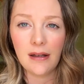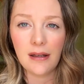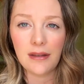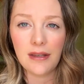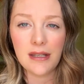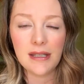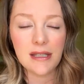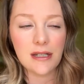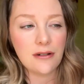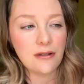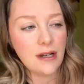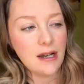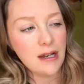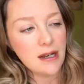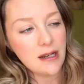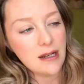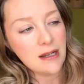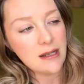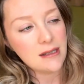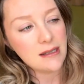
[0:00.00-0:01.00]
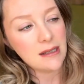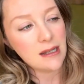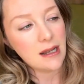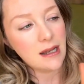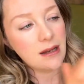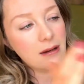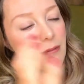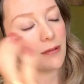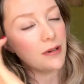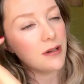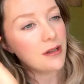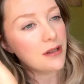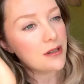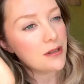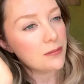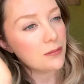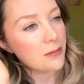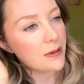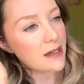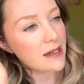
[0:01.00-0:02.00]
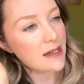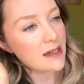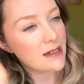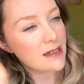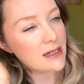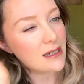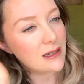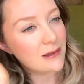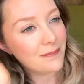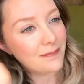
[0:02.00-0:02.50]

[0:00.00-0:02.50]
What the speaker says: the screen is like one of those weird,